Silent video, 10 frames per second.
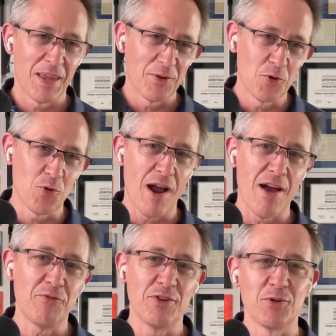
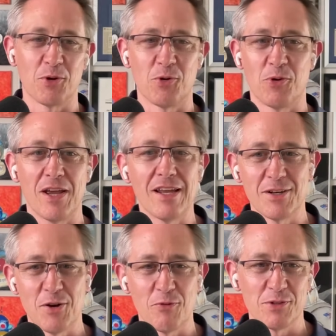crafted or
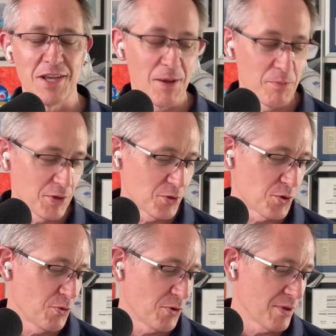created over time. But the
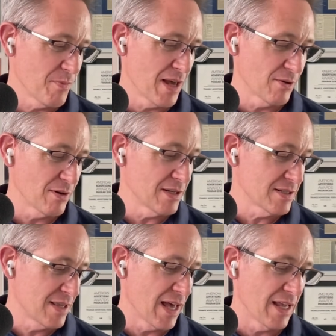truth of the matter
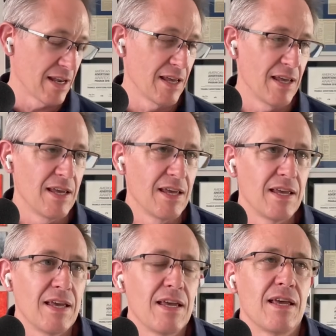is that
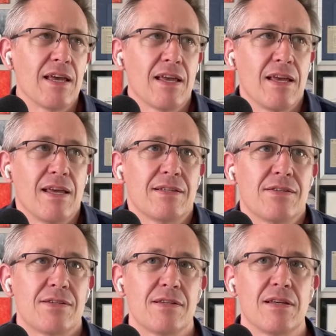
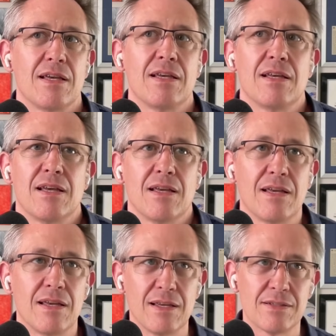
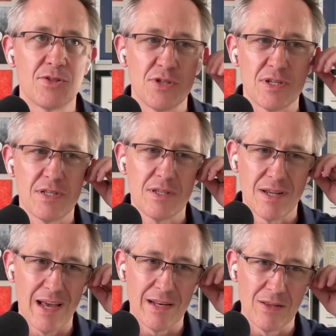it's just
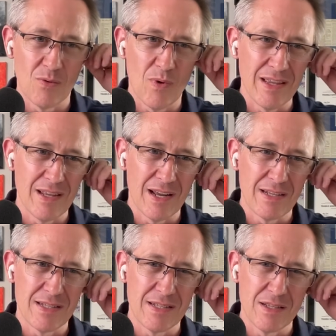kind of the way that I
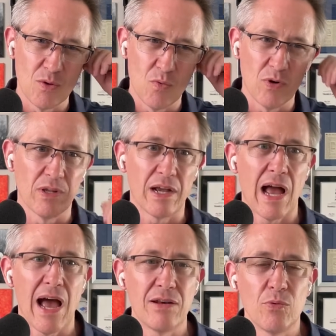see the world. Like,
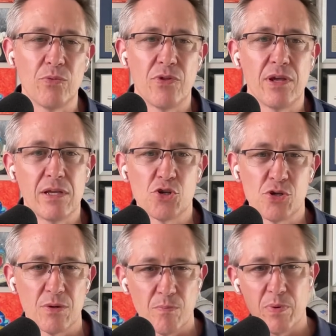I don't think it
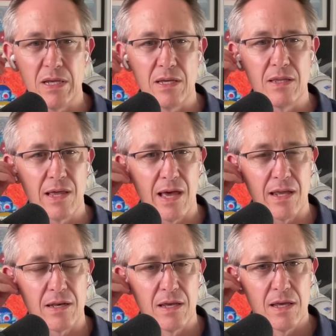should be
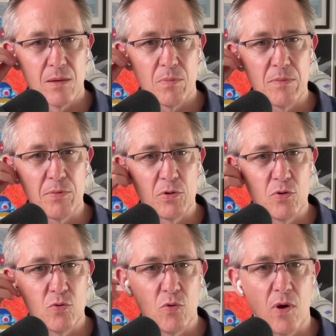that people
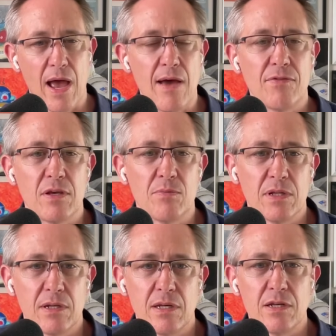who have the
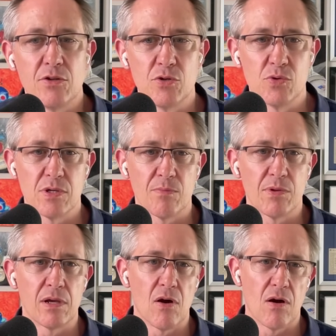ability to do
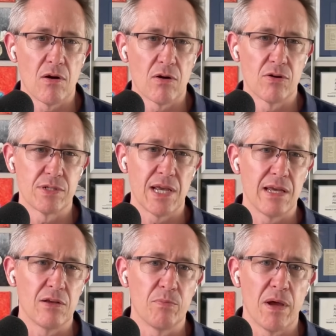something are
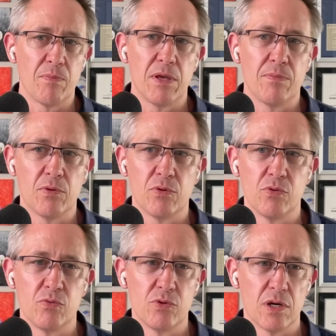curtailed by people
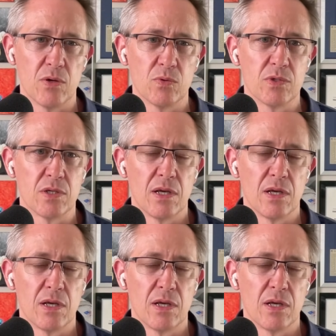who don't